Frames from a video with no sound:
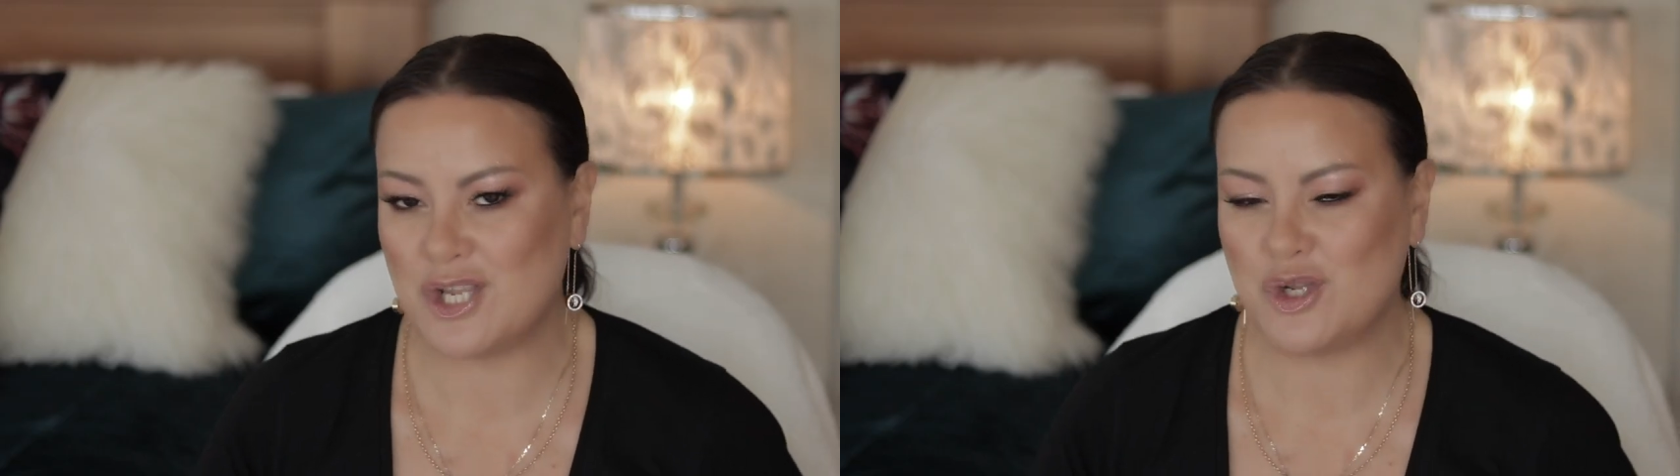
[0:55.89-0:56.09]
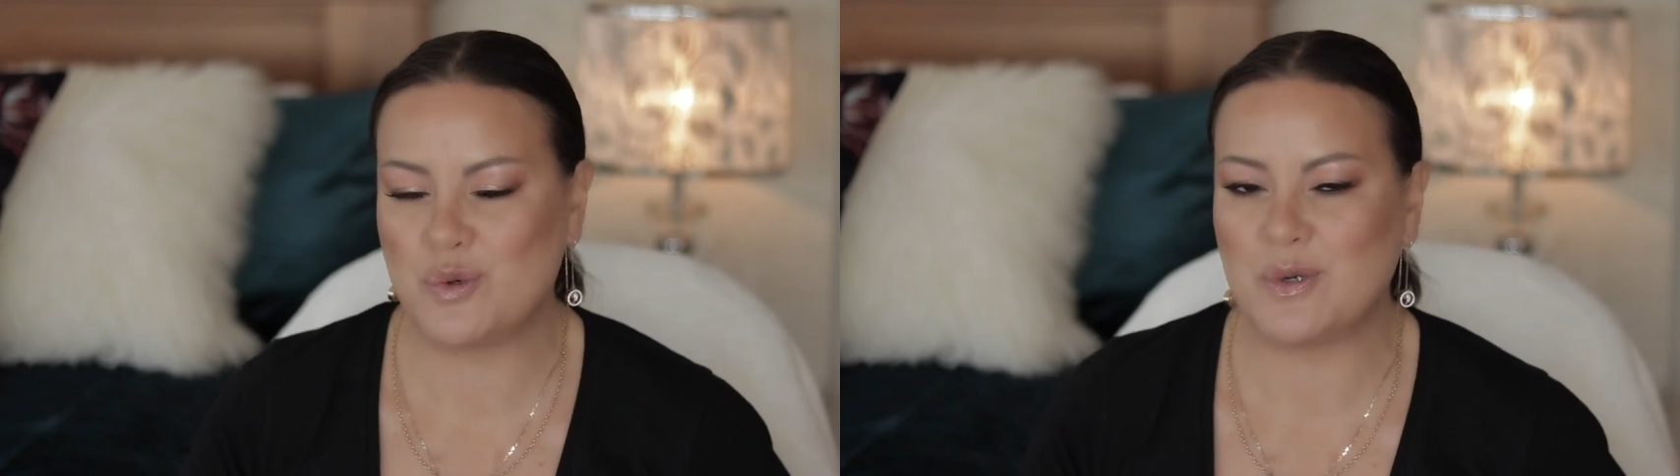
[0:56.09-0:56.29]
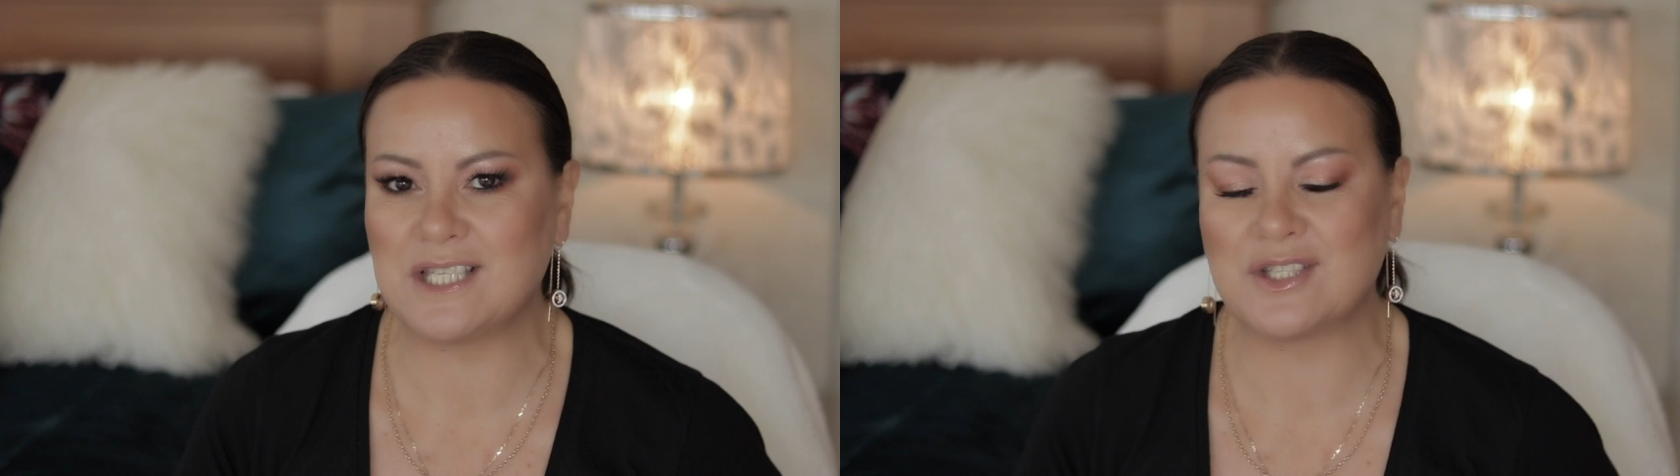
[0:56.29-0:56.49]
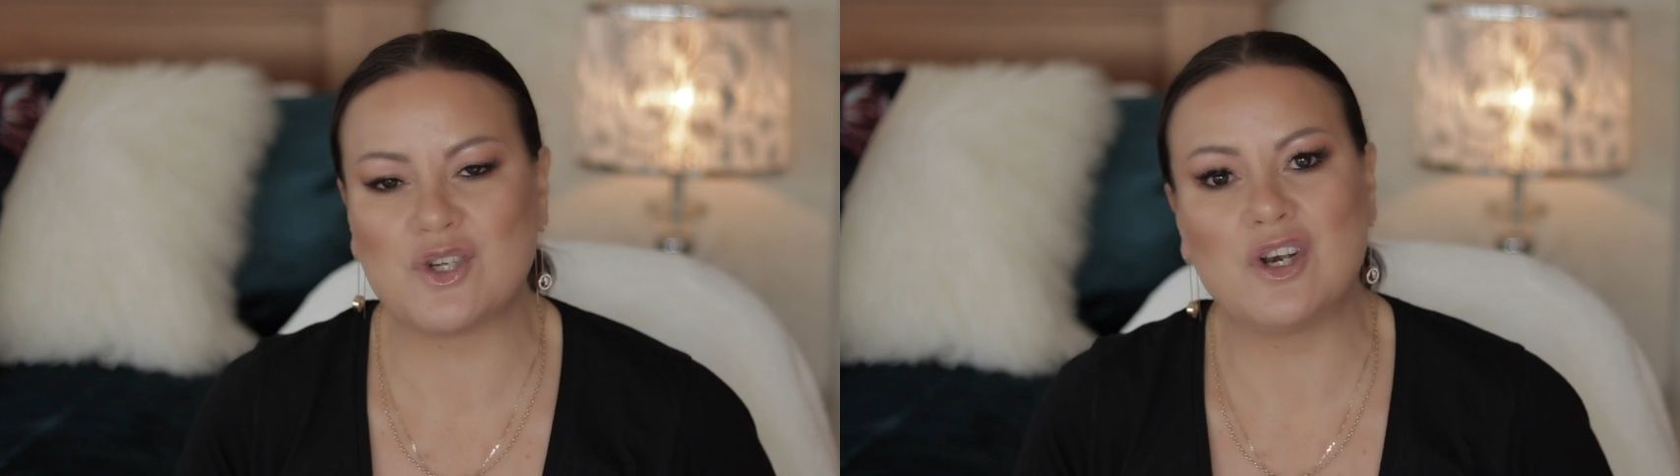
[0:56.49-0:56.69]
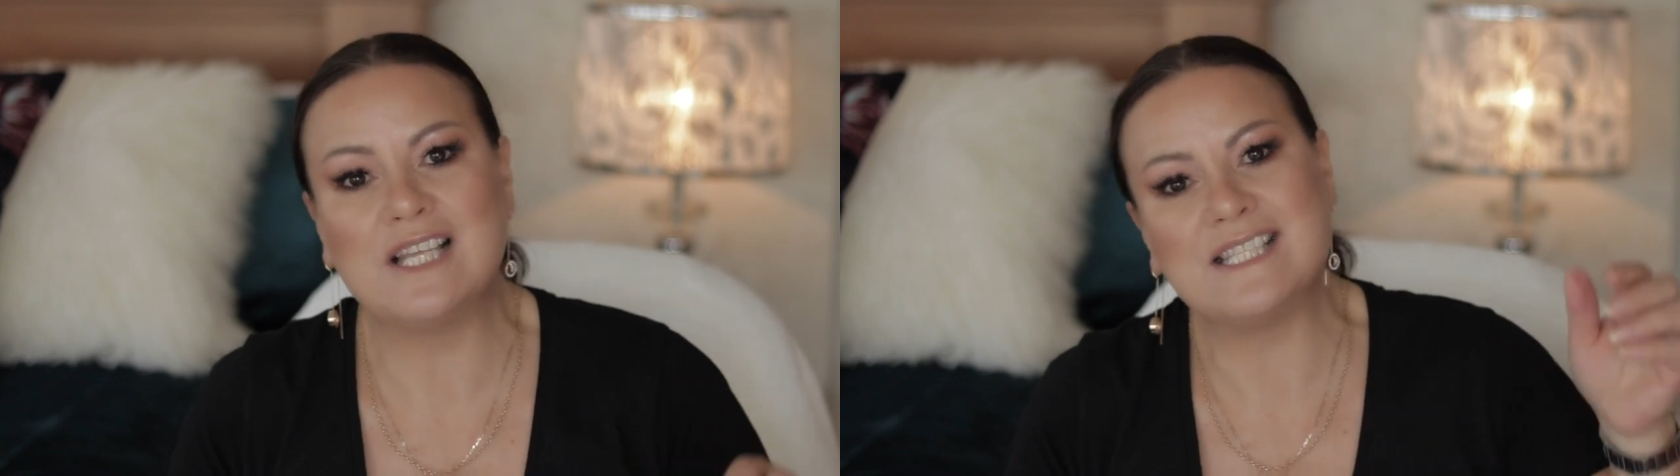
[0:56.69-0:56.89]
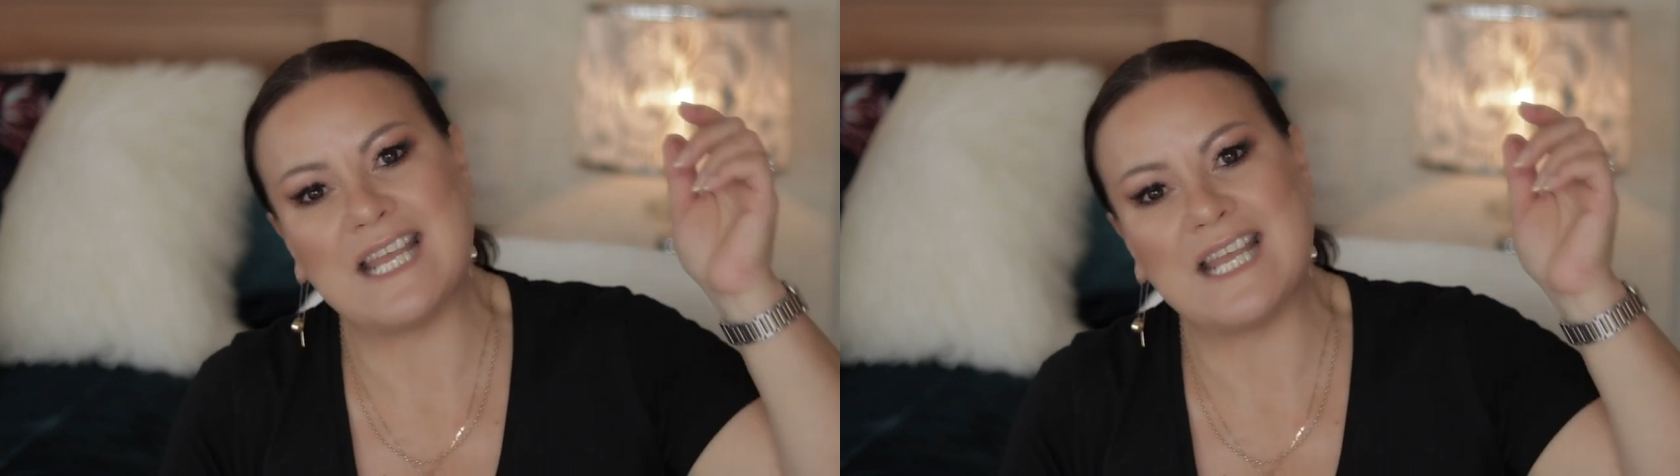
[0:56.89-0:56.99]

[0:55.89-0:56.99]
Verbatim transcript: US,